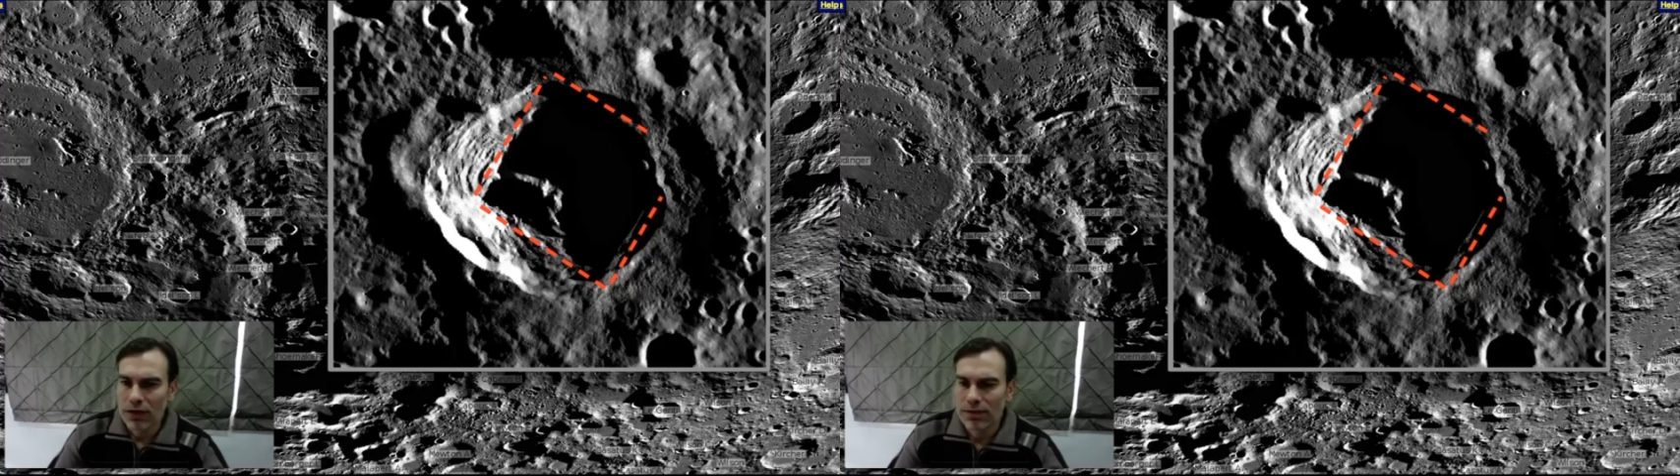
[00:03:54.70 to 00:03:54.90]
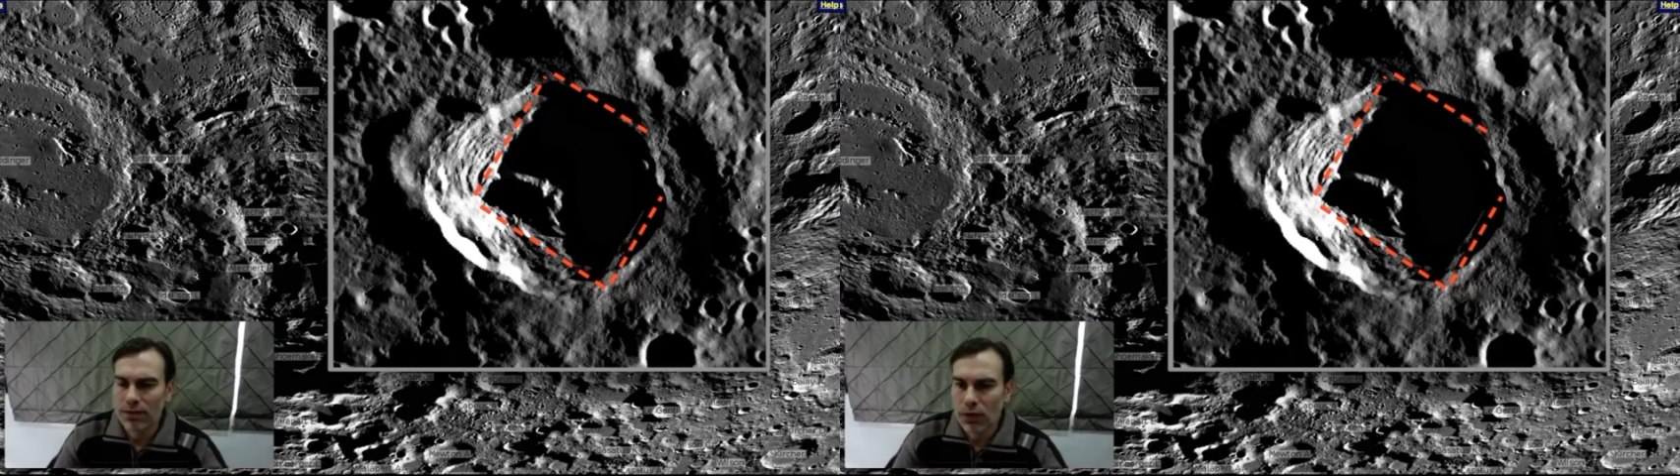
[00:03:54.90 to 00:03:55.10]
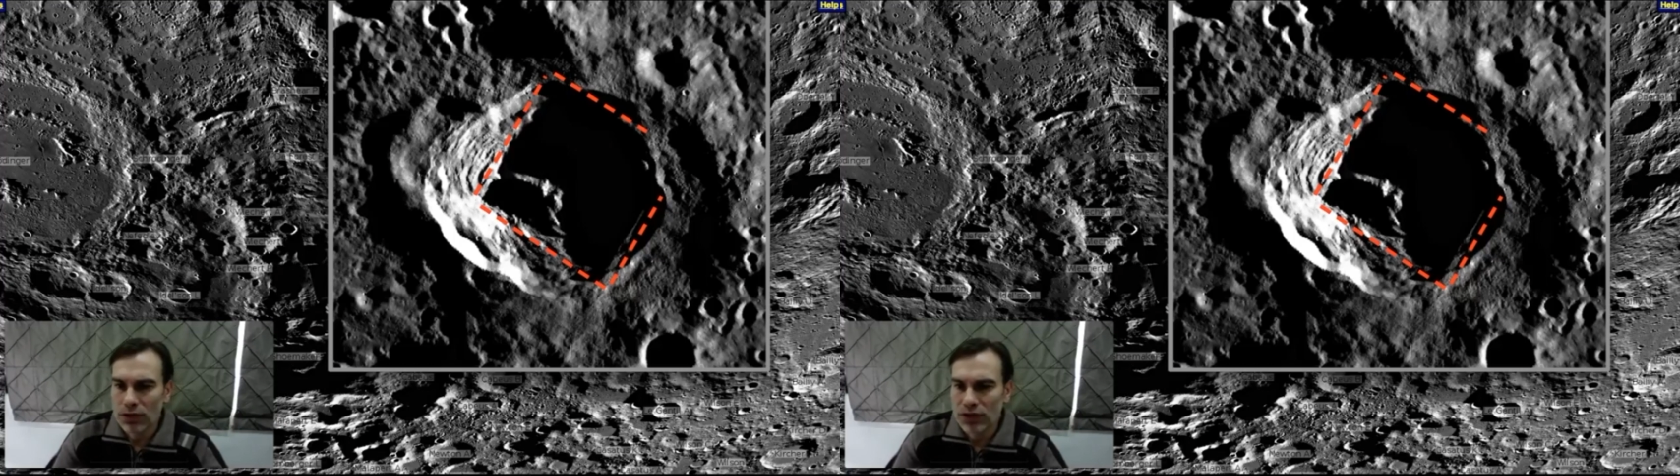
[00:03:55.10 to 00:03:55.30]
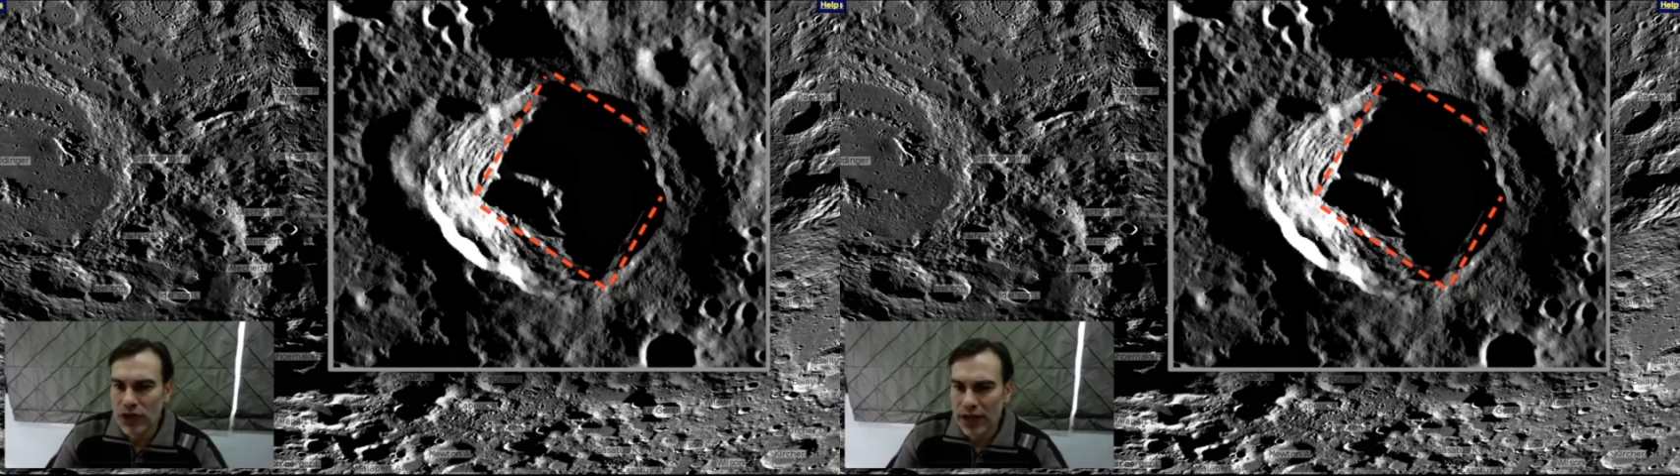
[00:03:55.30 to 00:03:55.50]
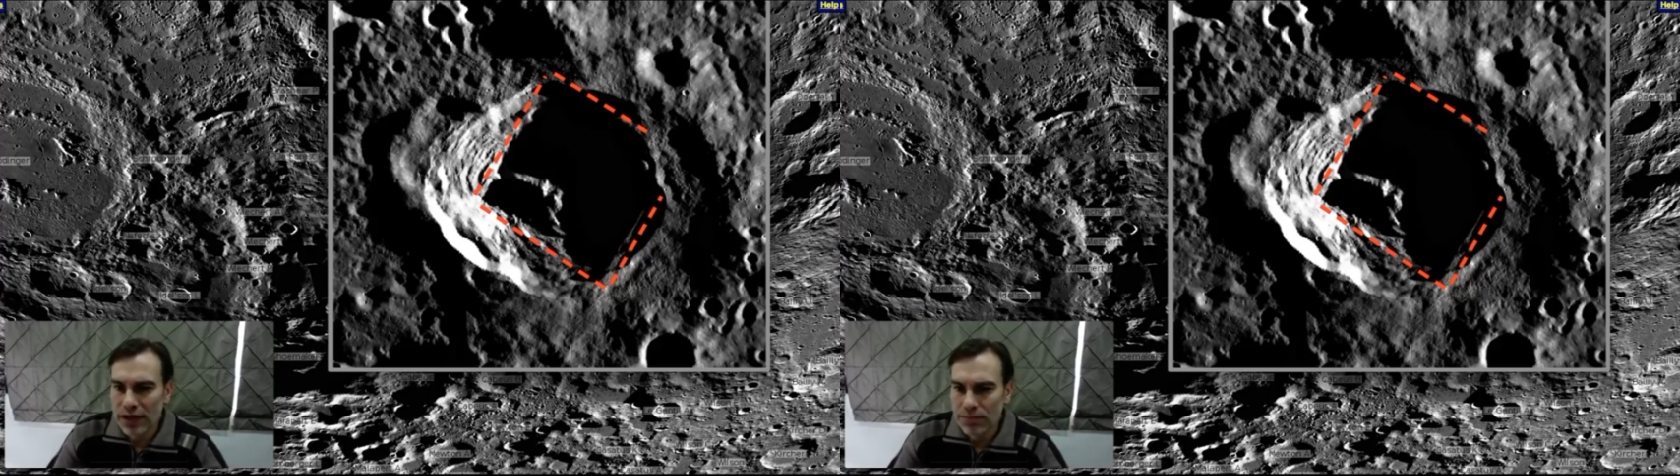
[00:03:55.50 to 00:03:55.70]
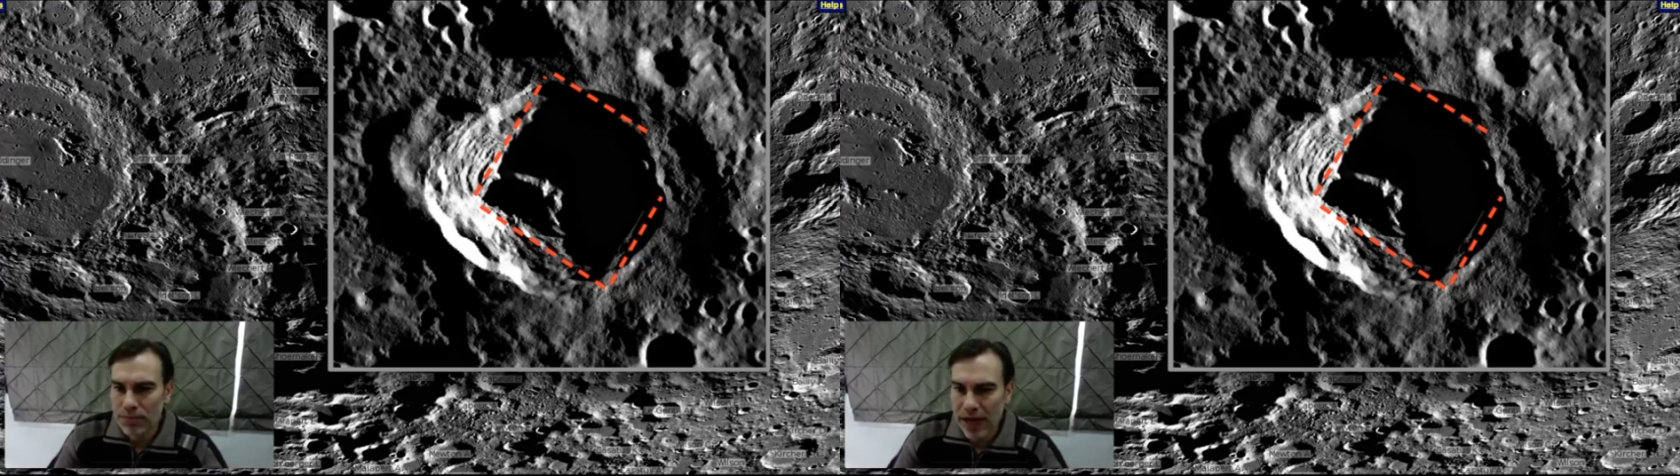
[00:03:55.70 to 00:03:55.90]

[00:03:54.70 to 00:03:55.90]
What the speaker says: four-sided